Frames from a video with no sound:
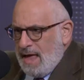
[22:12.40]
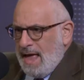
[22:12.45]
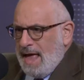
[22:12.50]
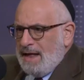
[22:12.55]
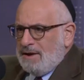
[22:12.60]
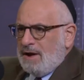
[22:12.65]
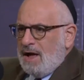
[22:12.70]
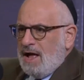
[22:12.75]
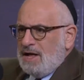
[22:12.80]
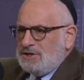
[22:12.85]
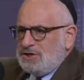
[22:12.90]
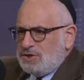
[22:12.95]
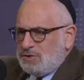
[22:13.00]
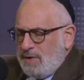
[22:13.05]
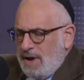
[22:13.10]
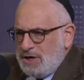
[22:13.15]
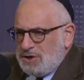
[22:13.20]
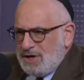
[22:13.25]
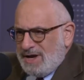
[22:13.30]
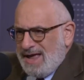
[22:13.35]
and
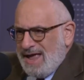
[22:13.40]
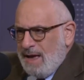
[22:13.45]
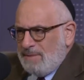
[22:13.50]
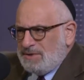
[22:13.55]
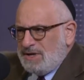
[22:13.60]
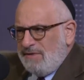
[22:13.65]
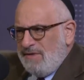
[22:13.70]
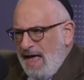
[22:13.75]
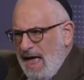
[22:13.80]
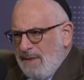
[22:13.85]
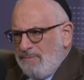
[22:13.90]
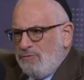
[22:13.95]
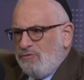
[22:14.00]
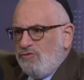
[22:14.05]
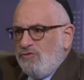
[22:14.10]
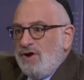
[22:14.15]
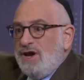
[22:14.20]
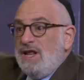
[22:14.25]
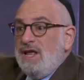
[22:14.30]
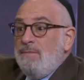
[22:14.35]
concentration camps. And that
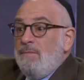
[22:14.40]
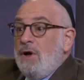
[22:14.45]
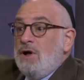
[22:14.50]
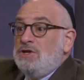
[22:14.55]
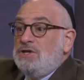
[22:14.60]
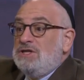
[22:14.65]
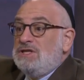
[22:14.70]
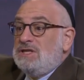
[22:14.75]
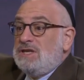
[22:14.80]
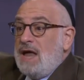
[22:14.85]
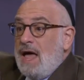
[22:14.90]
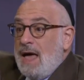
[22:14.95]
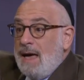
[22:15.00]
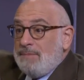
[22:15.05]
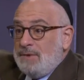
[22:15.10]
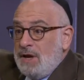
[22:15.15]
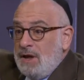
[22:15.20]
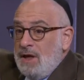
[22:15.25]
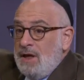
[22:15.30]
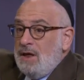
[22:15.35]
pretty much
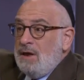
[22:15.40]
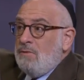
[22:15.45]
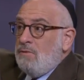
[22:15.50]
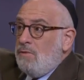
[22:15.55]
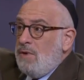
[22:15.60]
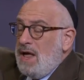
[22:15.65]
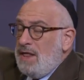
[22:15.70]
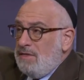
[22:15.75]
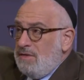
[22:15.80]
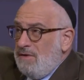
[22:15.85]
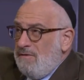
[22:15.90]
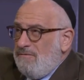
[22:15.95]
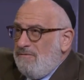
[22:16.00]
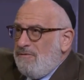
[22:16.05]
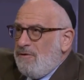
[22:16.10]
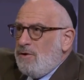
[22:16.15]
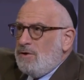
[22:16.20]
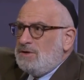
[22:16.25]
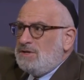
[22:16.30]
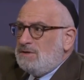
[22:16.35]
stopped when the
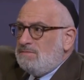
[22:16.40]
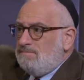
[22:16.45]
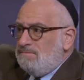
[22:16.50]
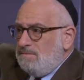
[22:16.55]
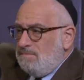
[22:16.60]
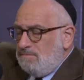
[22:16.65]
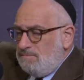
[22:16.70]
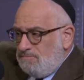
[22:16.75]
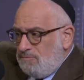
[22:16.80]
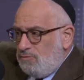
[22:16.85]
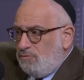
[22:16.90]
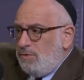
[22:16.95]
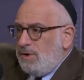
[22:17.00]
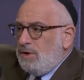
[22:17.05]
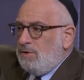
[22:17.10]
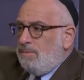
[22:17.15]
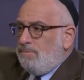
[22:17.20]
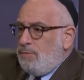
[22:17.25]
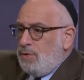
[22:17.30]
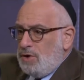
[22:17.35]
first
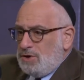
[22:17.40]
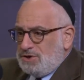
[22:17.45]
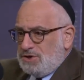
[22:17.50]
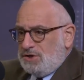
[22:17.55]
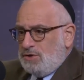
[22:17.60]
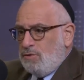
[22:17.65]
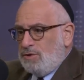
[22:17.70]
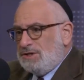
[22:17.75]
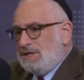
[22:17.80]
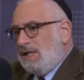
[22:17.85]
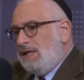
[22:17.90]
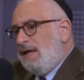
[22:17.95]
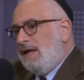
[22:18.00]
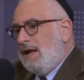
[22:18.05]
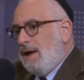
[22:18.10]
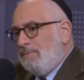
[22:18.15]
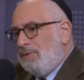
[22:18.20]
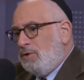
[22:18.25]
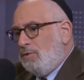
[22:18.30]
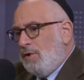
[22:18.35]
real push towards cleaning
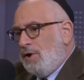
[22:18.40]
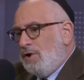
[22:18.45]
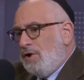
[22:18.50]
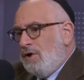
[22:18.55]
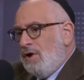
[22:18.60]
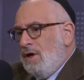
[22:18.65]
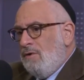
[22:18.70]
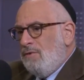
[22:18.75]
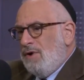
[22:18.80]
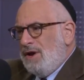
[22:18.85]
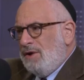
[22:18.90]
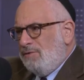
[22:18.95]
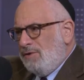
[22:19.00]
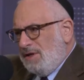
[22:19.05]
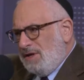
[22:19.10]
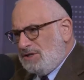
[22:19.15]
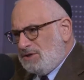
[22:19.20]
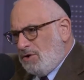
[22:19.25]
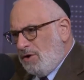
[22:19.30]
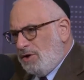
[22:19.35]
up Twitter, when it
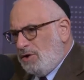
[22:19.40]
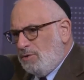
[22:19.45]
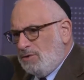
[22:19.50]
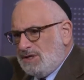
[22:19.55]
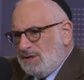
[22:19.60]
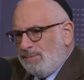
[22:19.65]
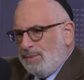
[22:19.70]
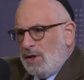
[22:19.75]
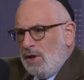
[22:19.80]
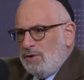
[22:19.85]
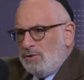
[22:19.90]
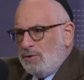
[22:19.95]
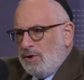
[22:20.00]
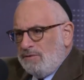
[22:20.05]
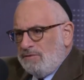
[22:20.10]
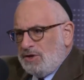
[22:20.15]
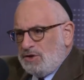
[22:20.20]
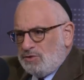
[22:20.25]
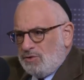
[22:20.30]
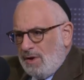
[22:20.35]
really started to explode
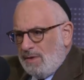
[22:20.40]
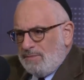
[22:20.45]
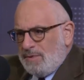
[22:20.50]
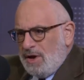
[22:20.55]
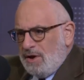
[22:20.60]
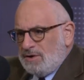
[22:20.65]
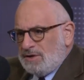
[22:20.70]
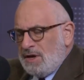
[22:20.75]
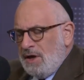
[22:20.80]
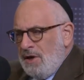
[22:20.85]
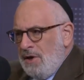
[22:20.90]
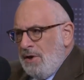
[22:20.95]
during the Trump years.